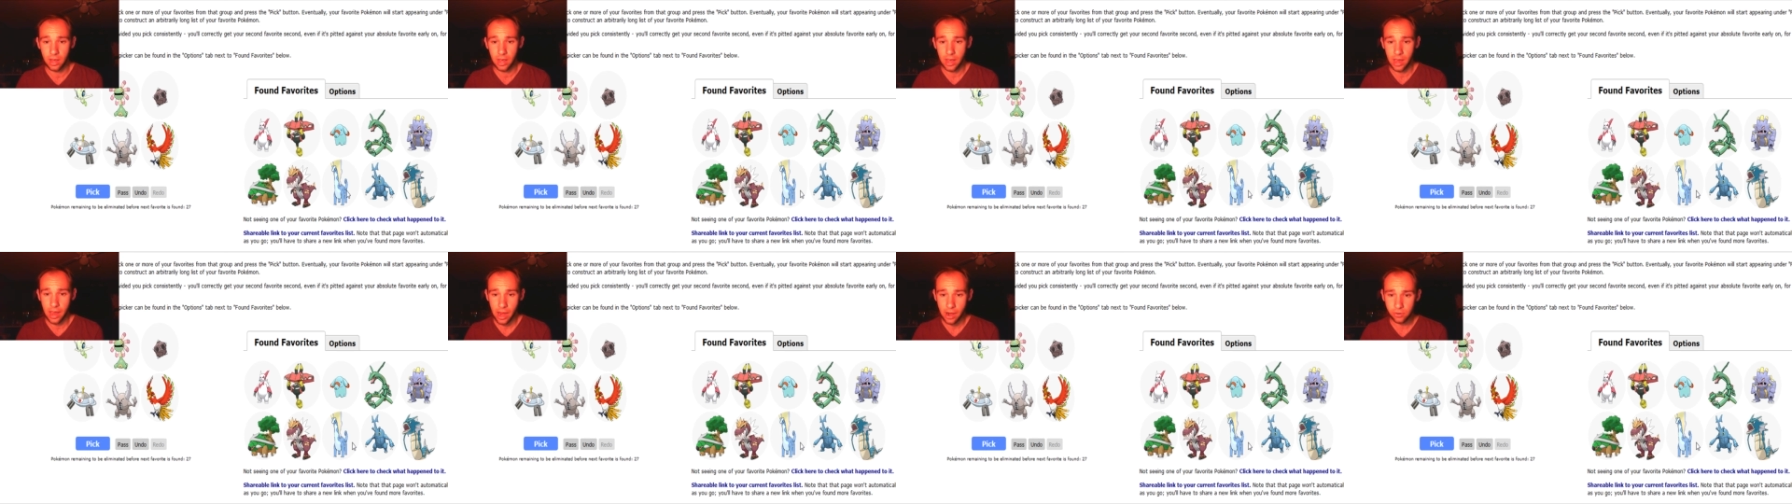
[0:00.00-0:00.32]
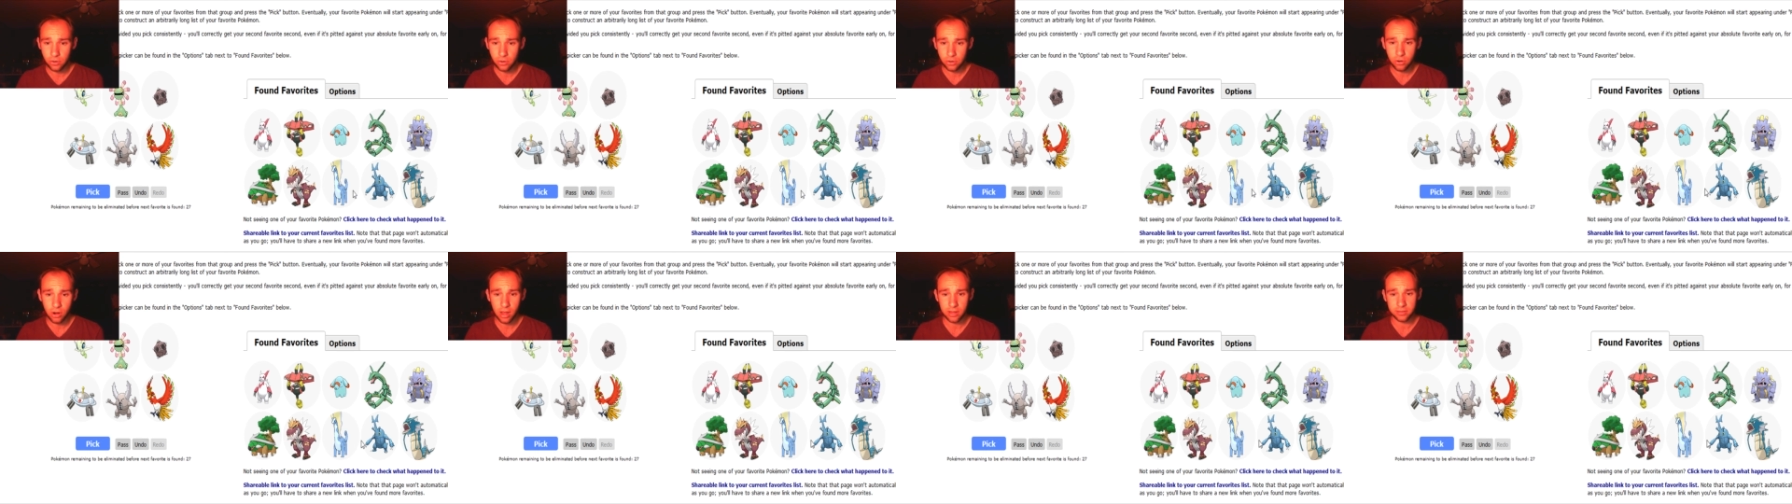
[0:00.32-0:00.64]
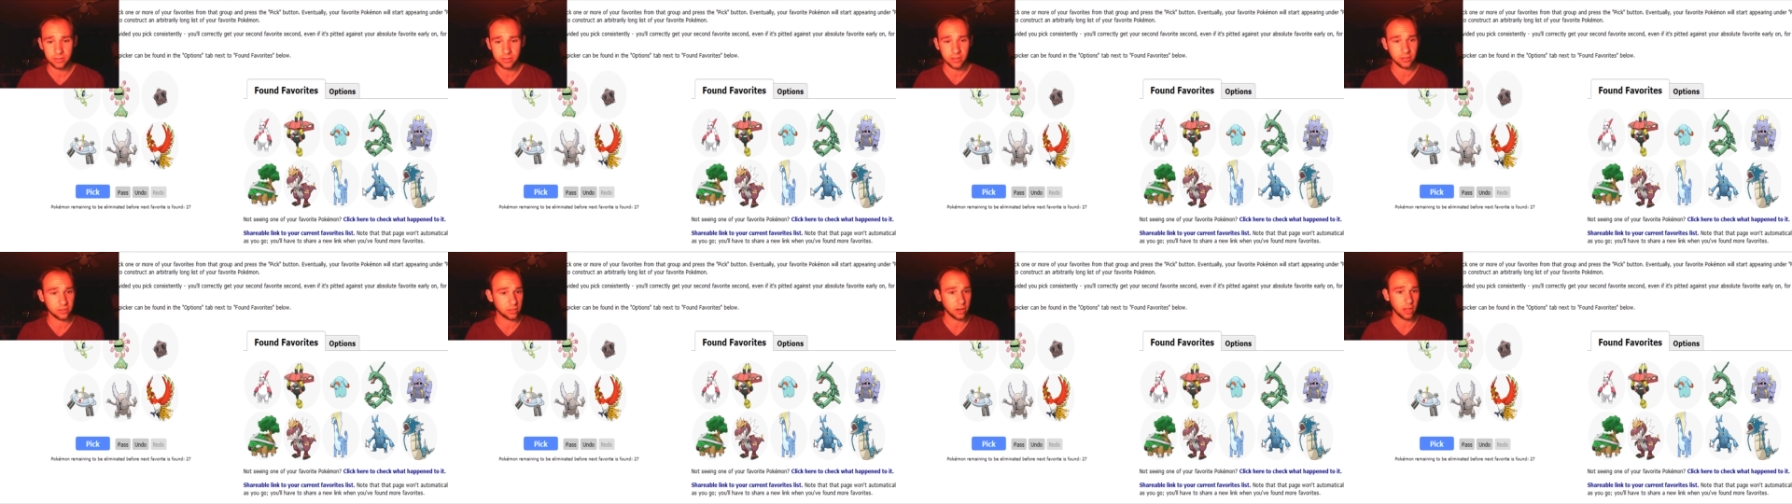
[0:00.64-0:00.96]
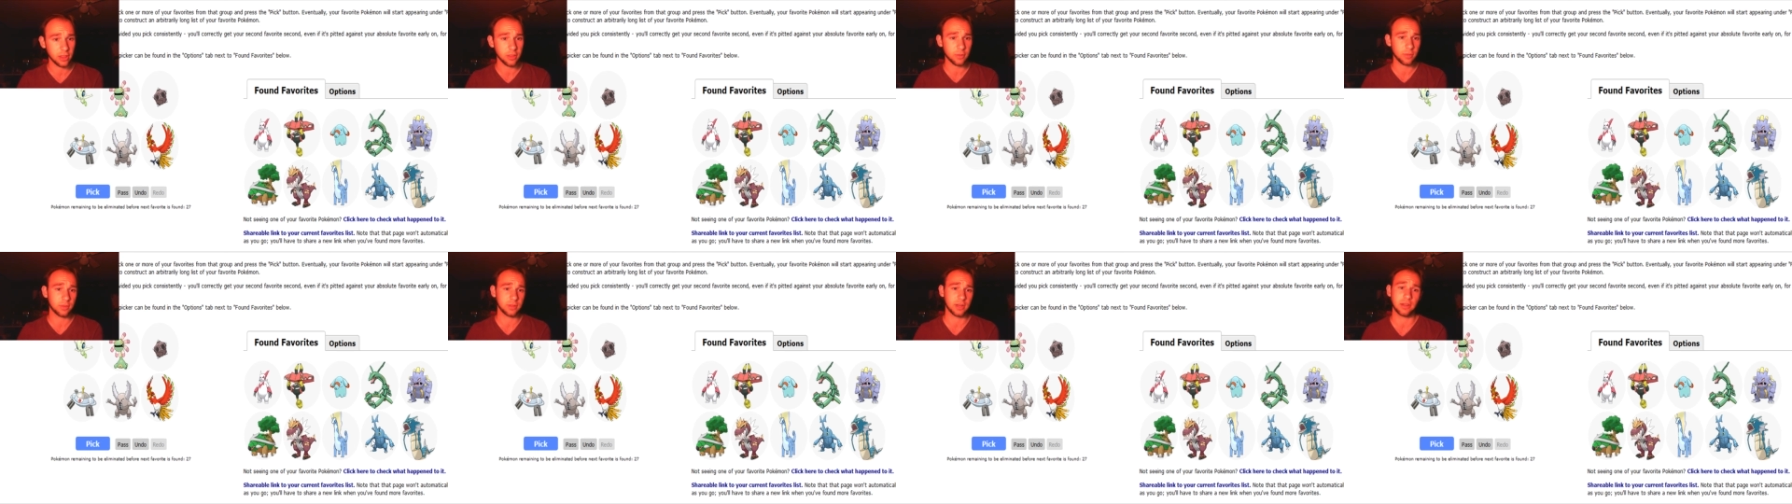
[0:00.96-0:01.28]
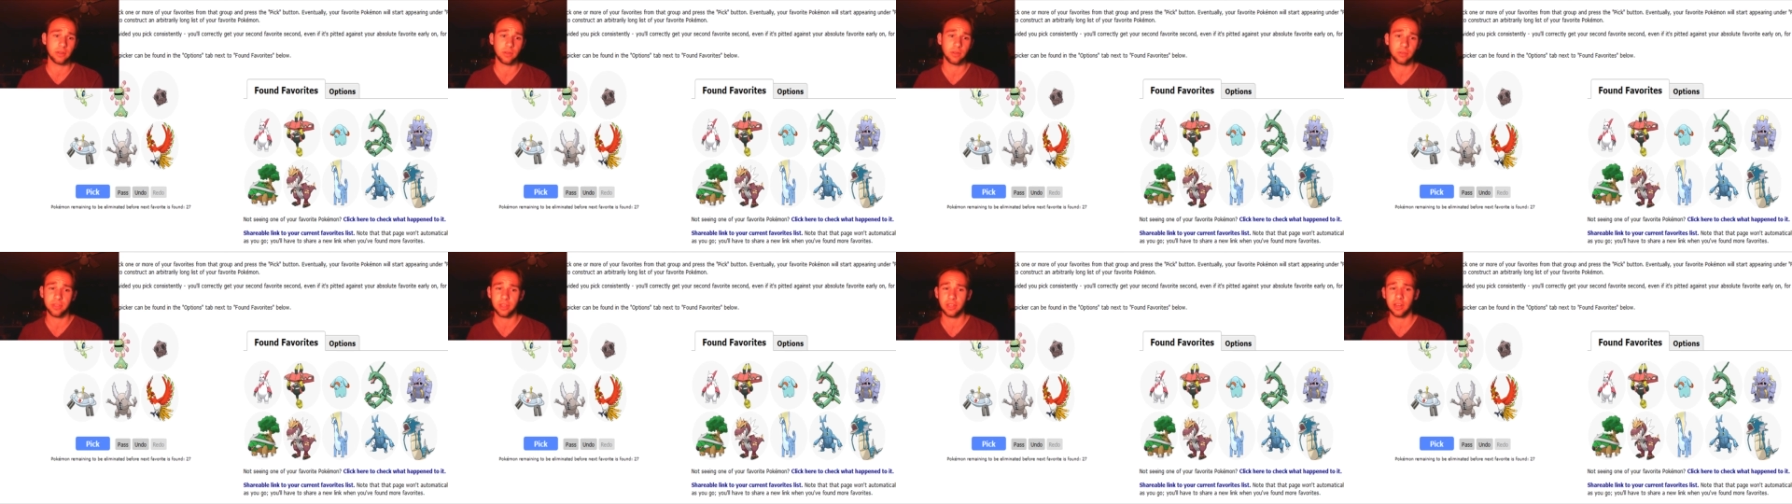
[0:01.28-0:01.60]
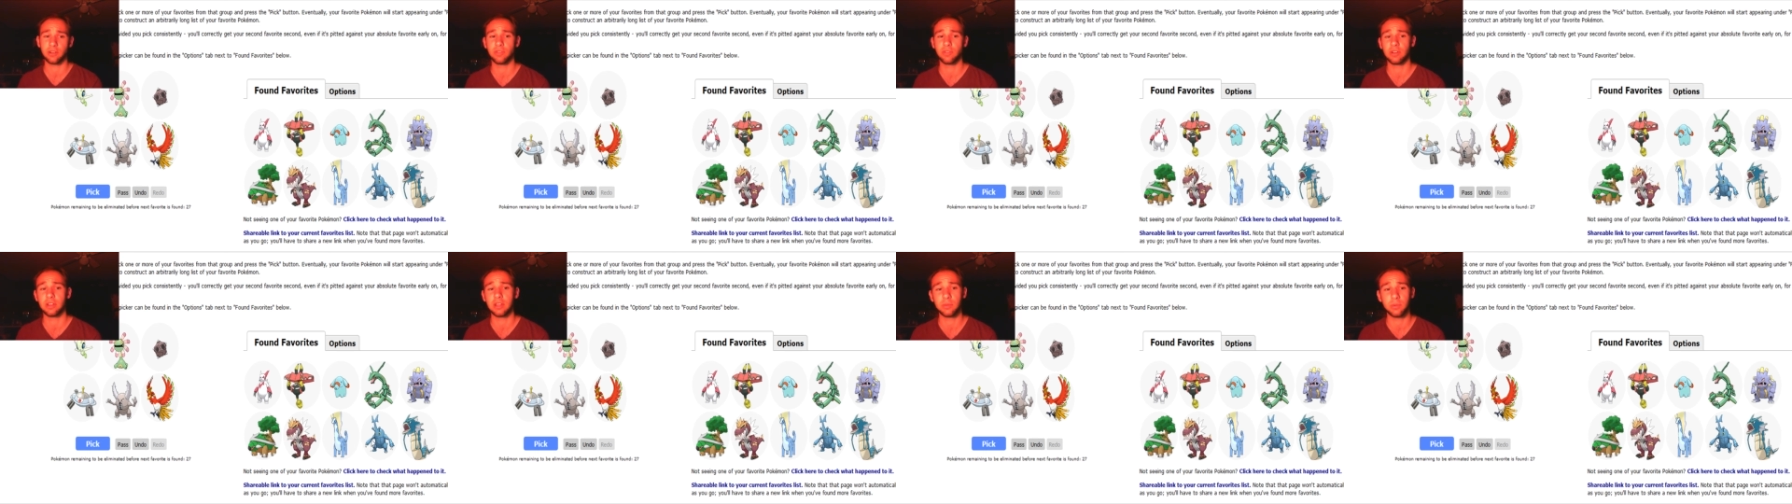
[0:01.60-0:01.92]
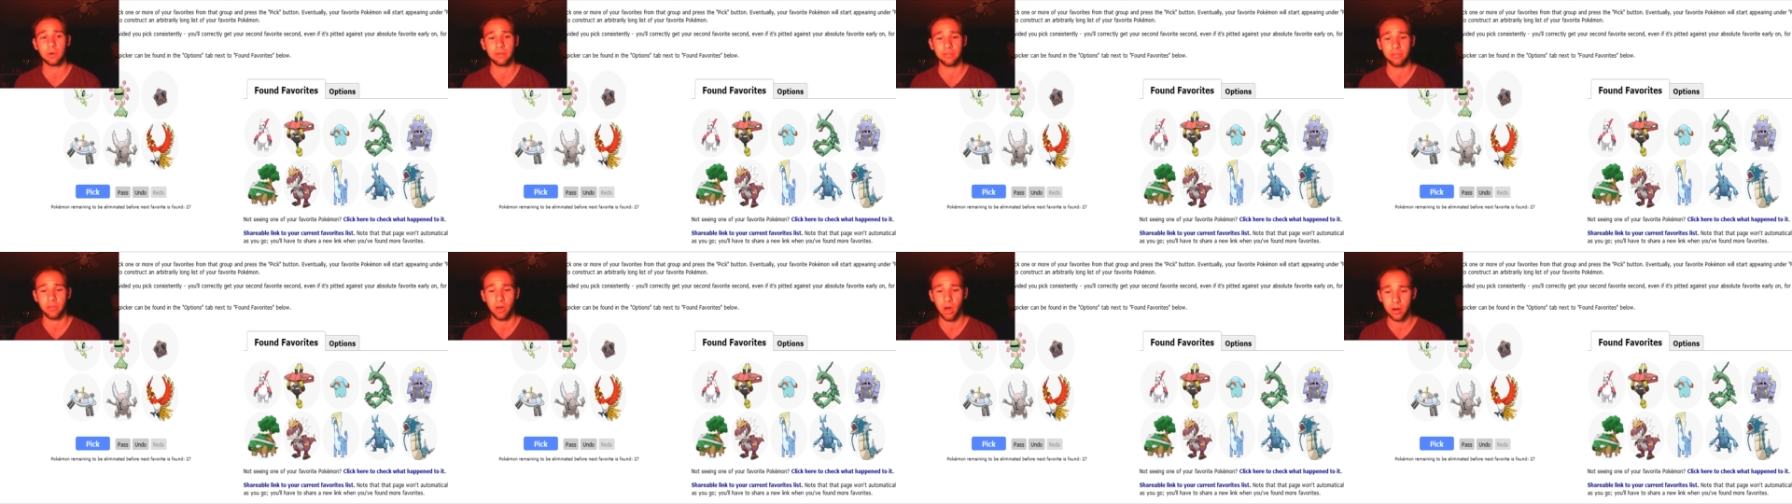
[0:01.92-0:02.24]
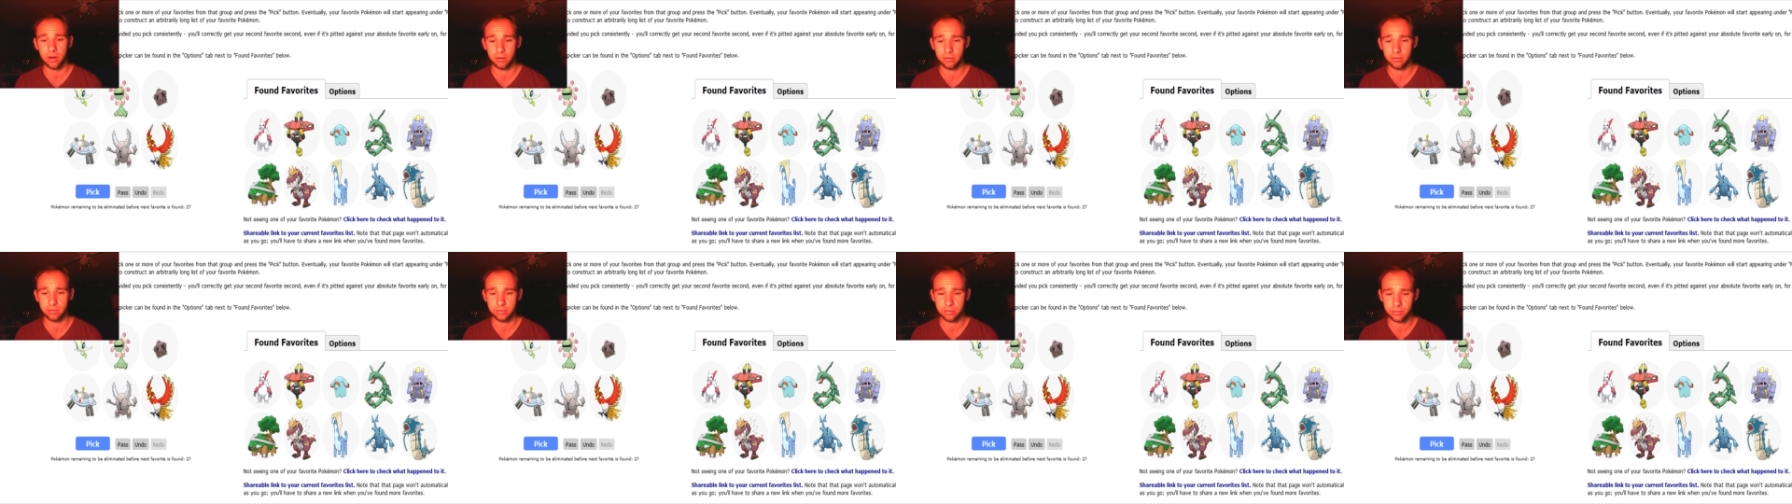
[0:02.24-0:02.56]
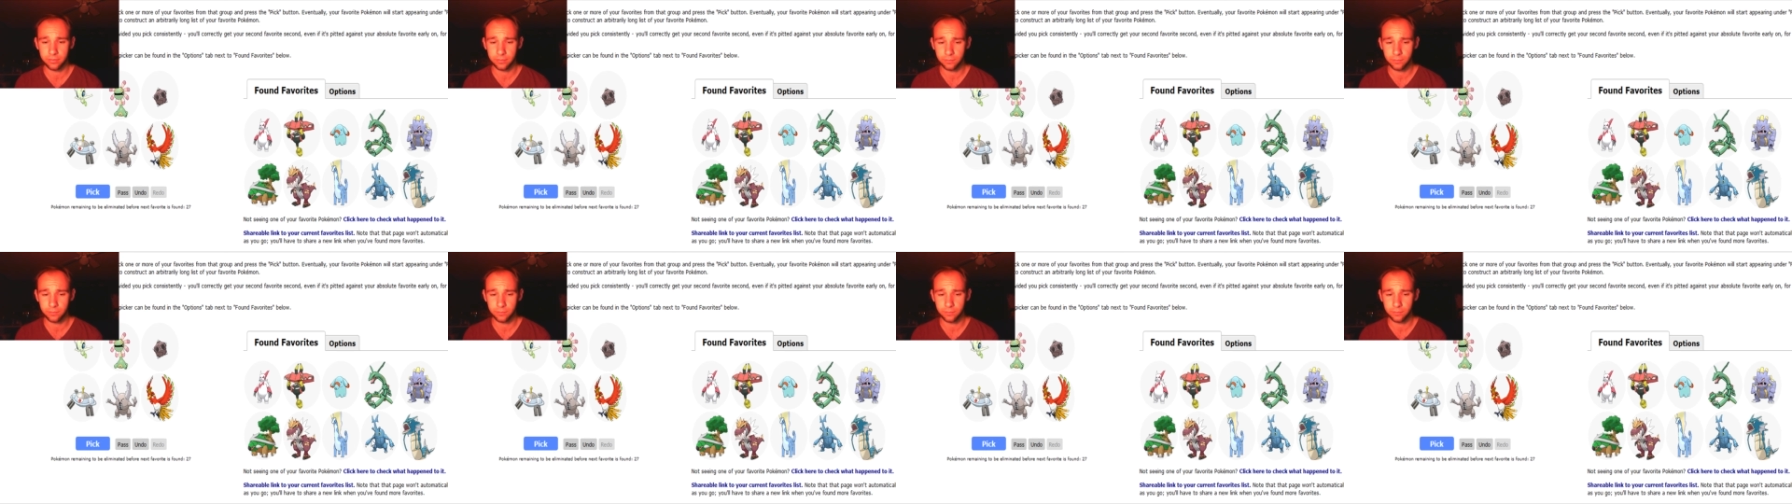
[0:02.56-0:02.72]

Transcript: Heracross is another one that I don't think I really would have thought of.